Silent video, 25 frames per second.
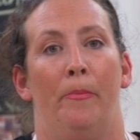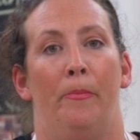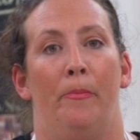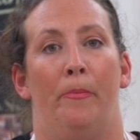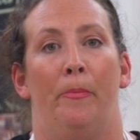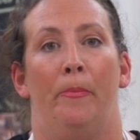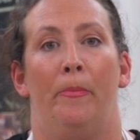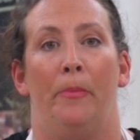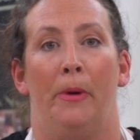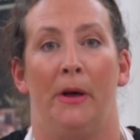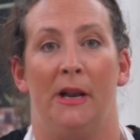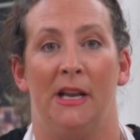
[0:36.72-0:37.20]

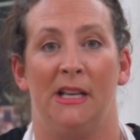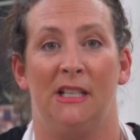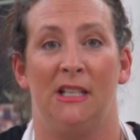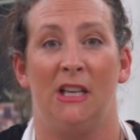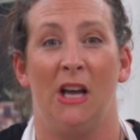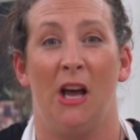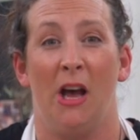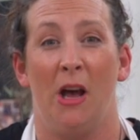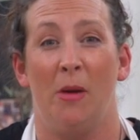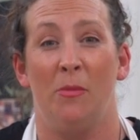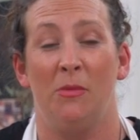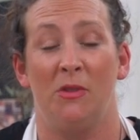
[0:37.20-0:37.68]
But in
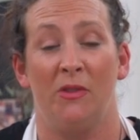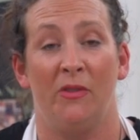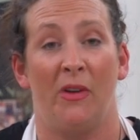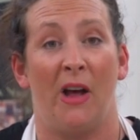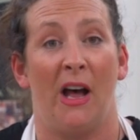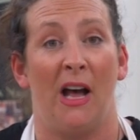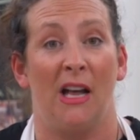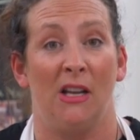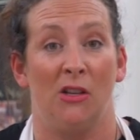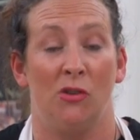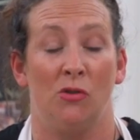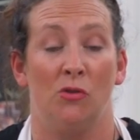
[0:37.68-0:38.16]
terms of
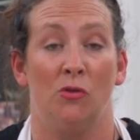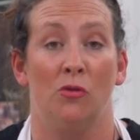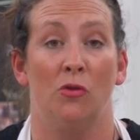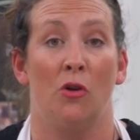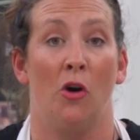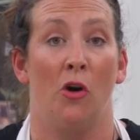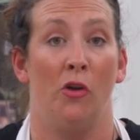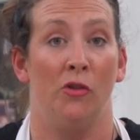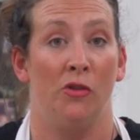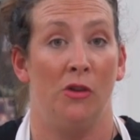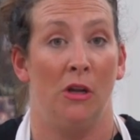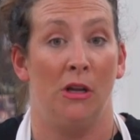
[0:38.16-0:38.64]
actual
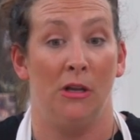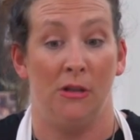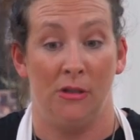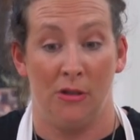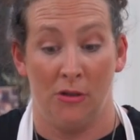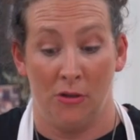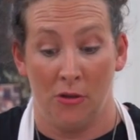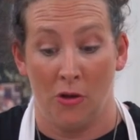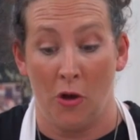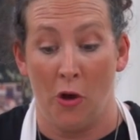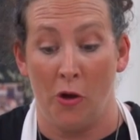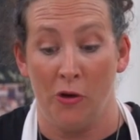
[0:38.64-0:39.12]

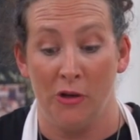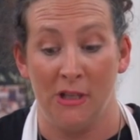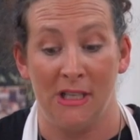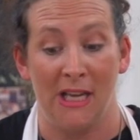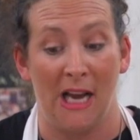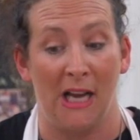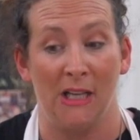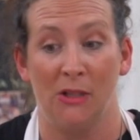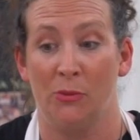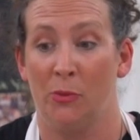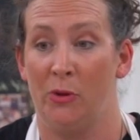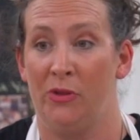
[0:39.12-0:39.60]

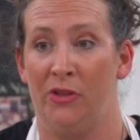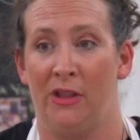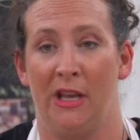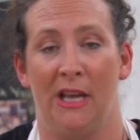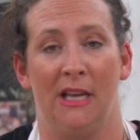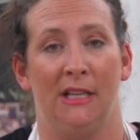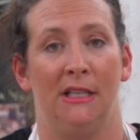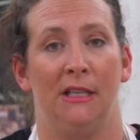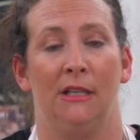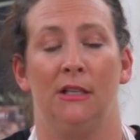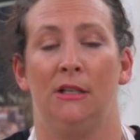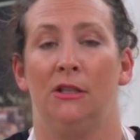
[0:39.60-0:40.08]
contact with
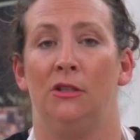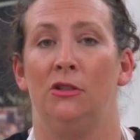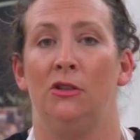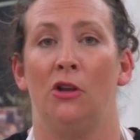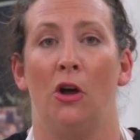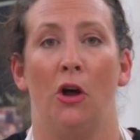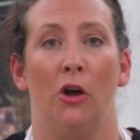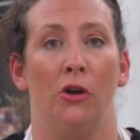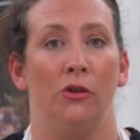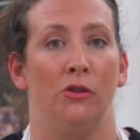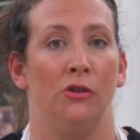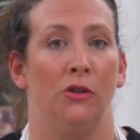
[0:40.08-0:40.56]
this, it's
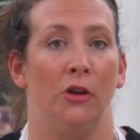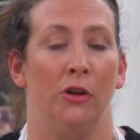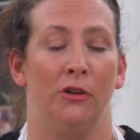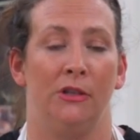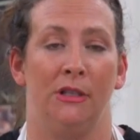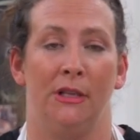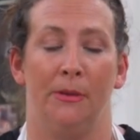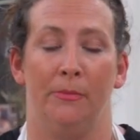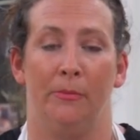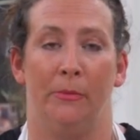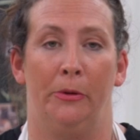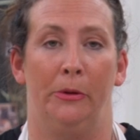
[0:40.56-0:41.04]
so
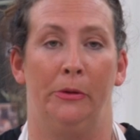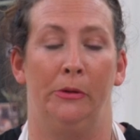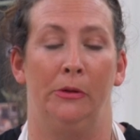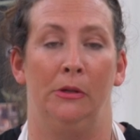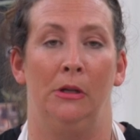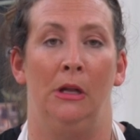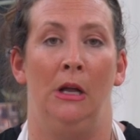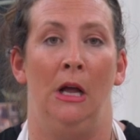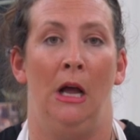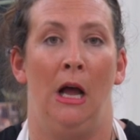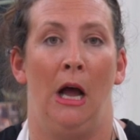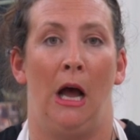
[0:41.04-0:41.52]
simple.
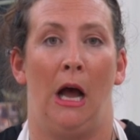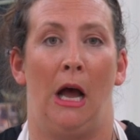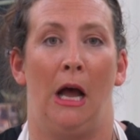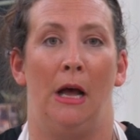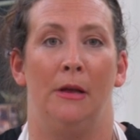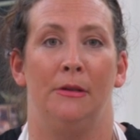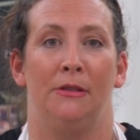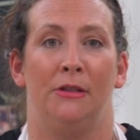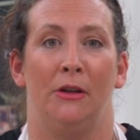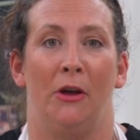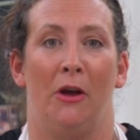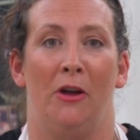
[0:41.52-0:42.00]

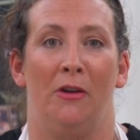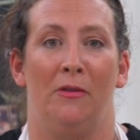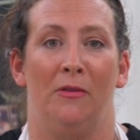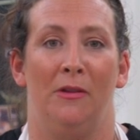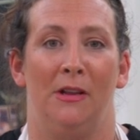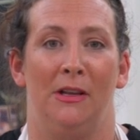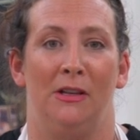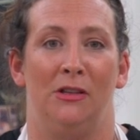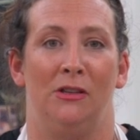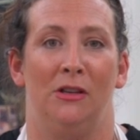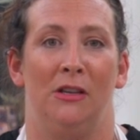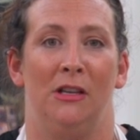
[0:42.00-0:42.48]
So hopefully you
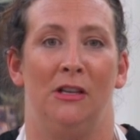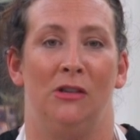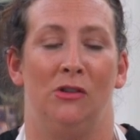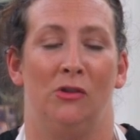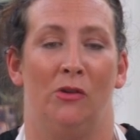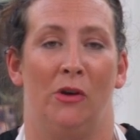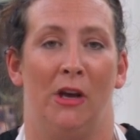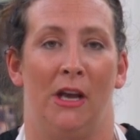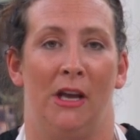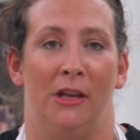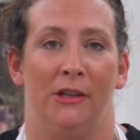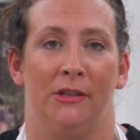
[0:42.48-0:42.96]
should enjoy
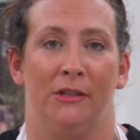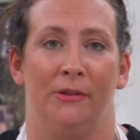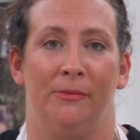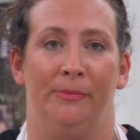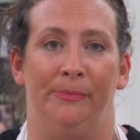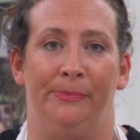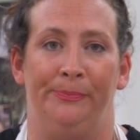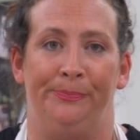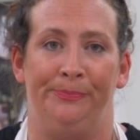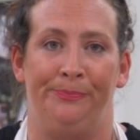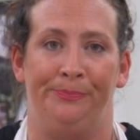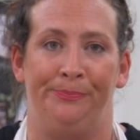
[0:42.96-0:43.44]
it.
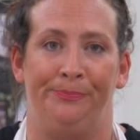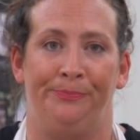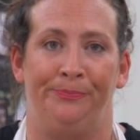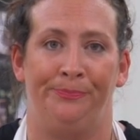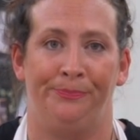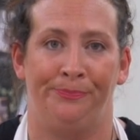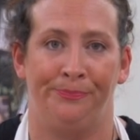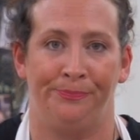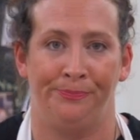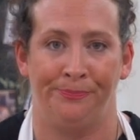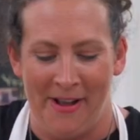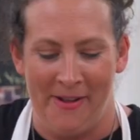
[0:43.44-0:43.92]

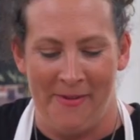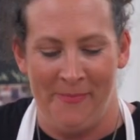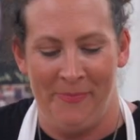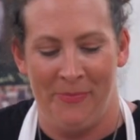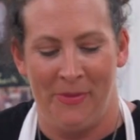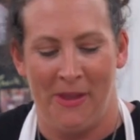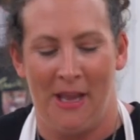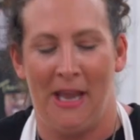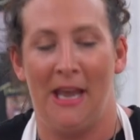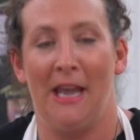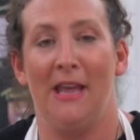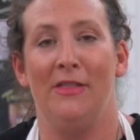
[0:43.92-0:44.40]

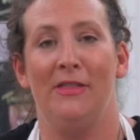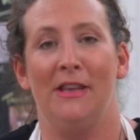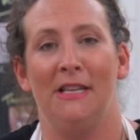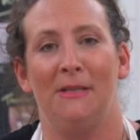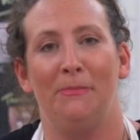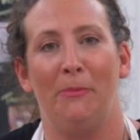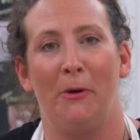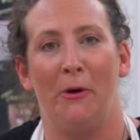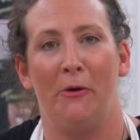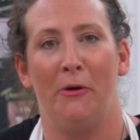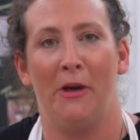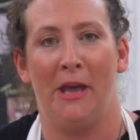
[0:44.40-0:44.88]
In this
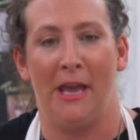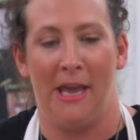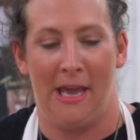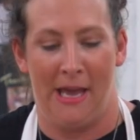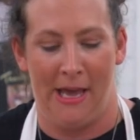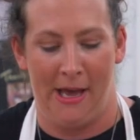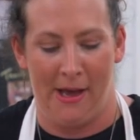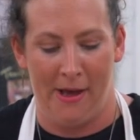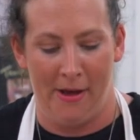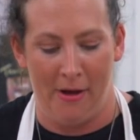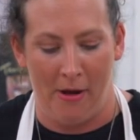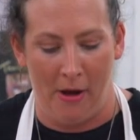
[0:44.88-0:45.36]
bowl
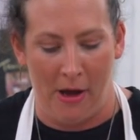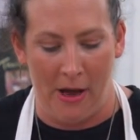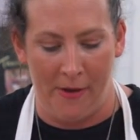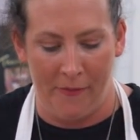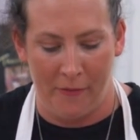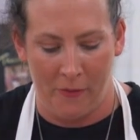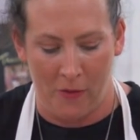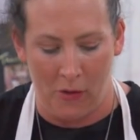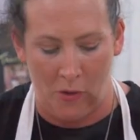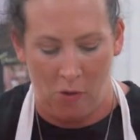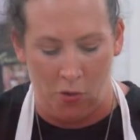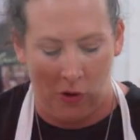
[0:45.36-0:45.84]
here, I've
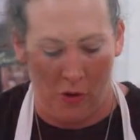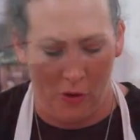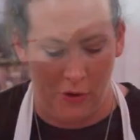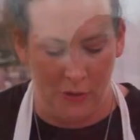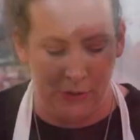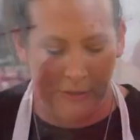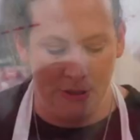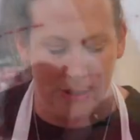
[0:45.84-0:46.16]
got